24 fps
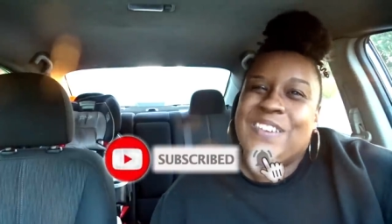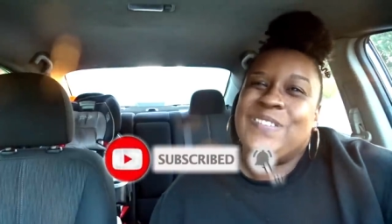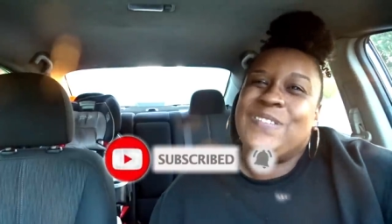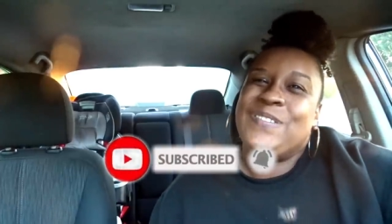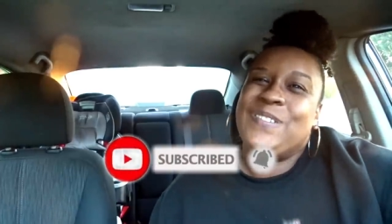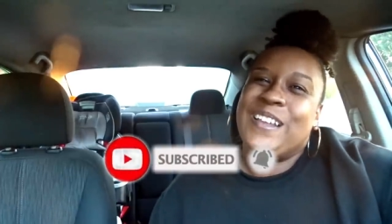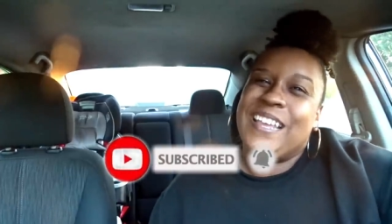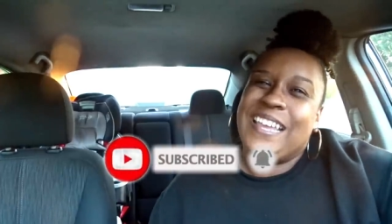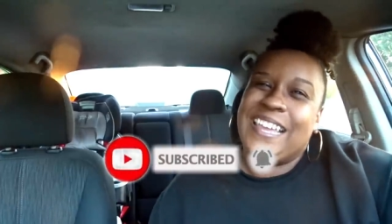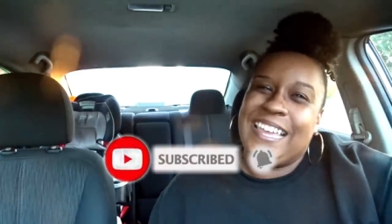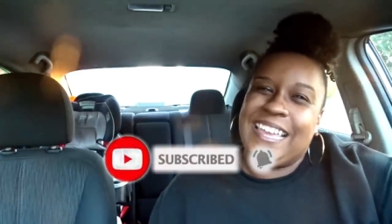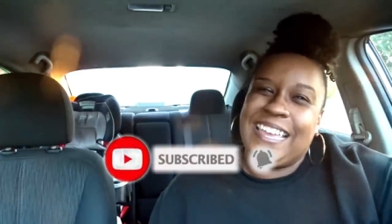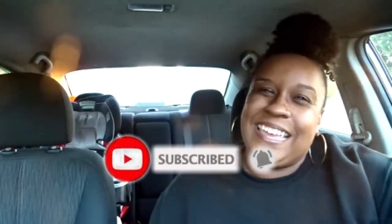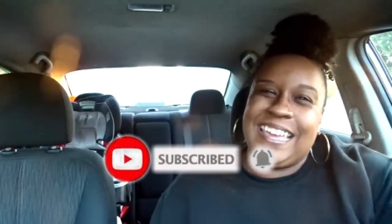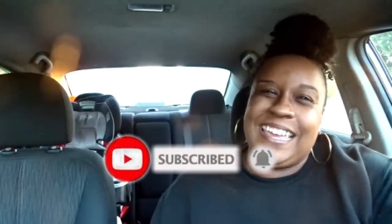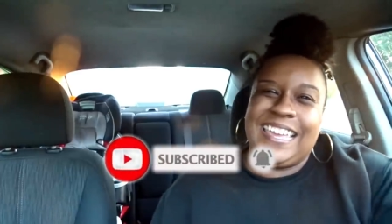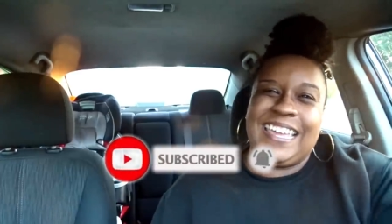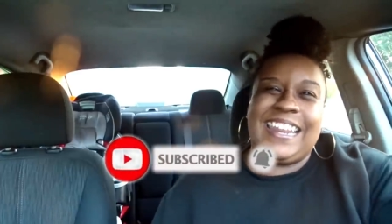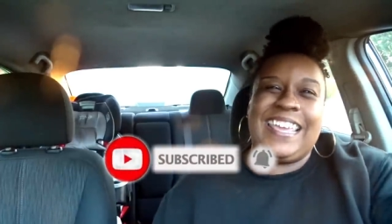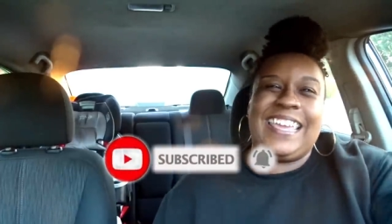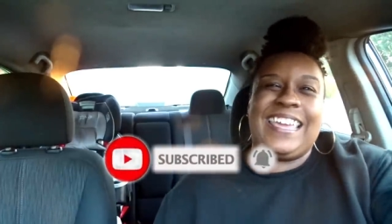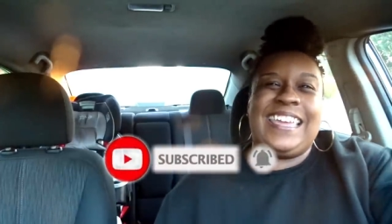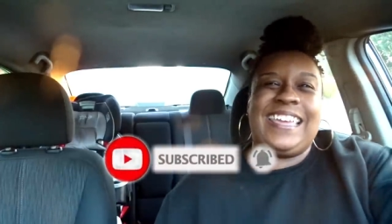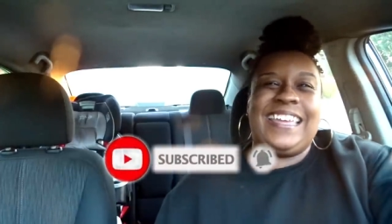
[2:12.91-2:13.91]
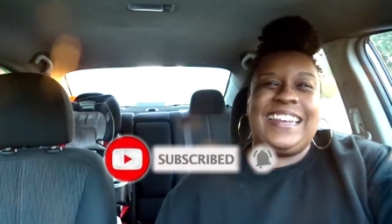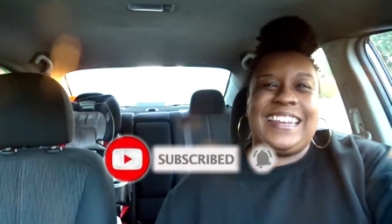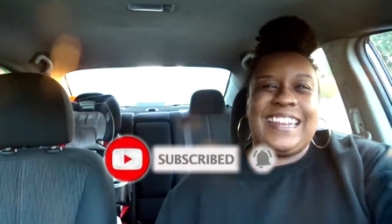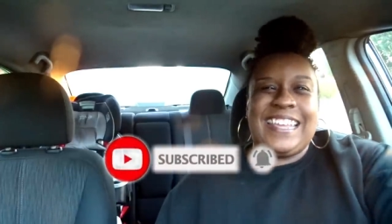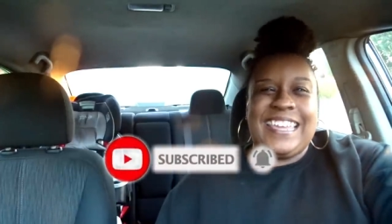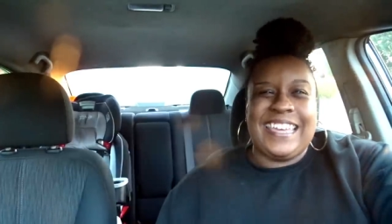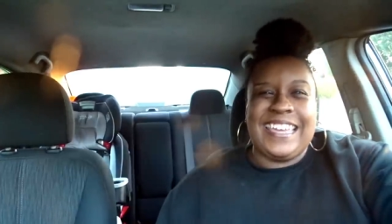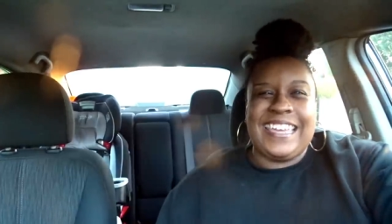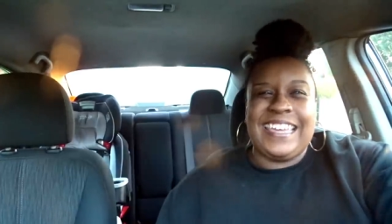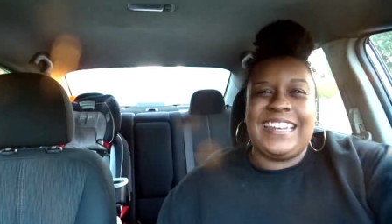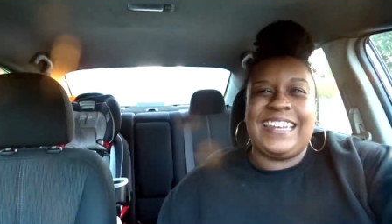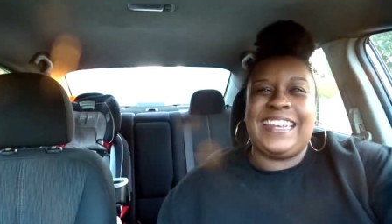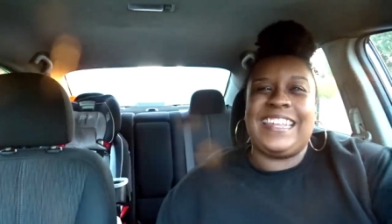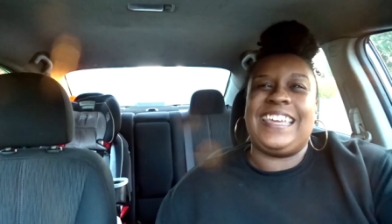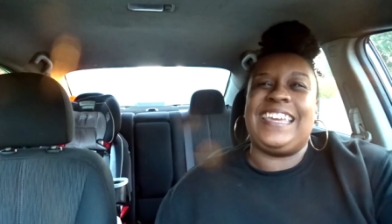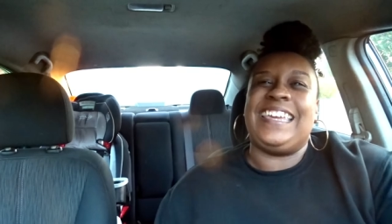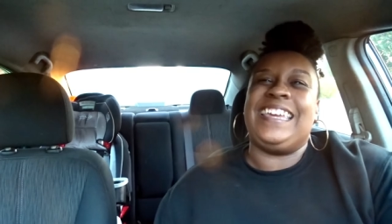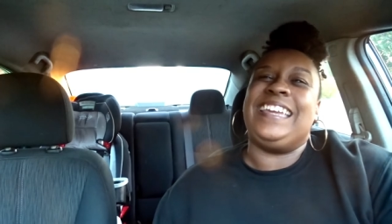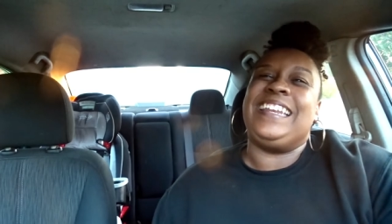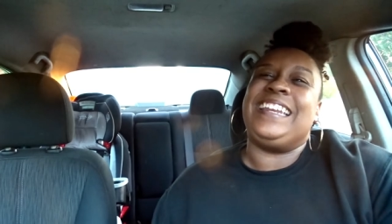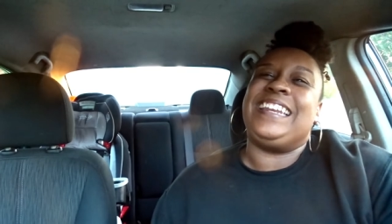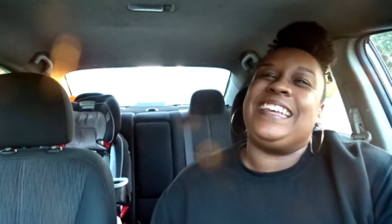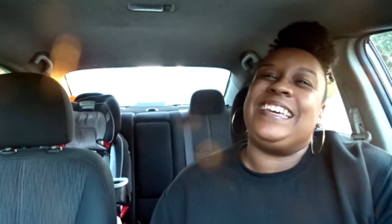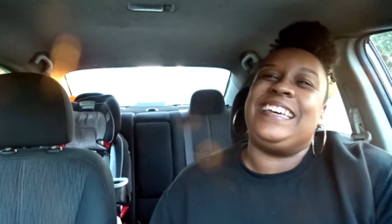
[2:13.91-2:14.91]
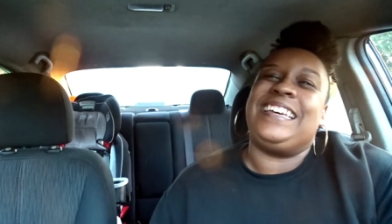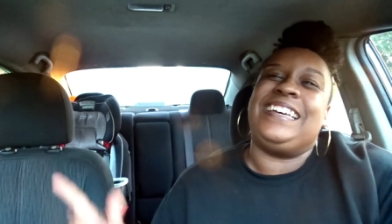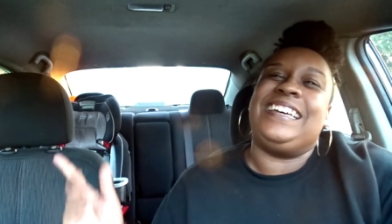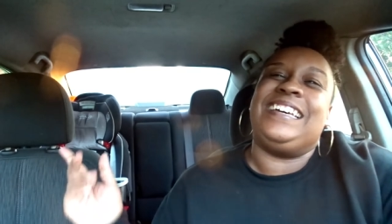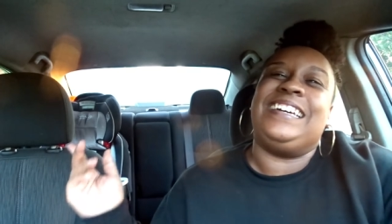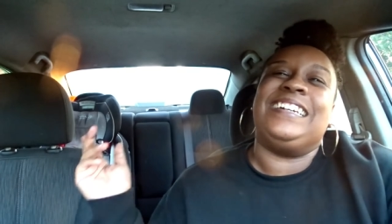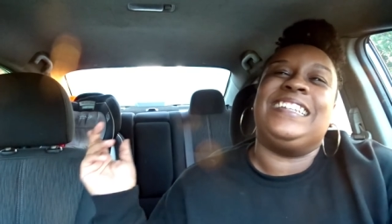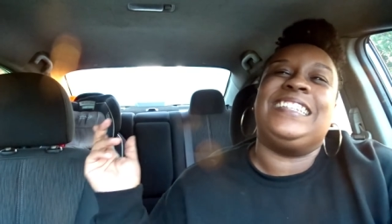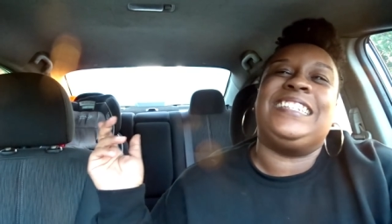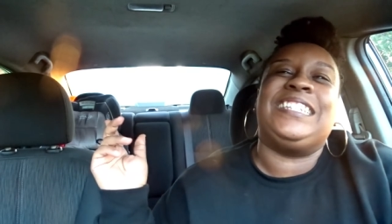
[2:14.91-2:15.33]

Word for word: Ring, ding, ding, ding, dong.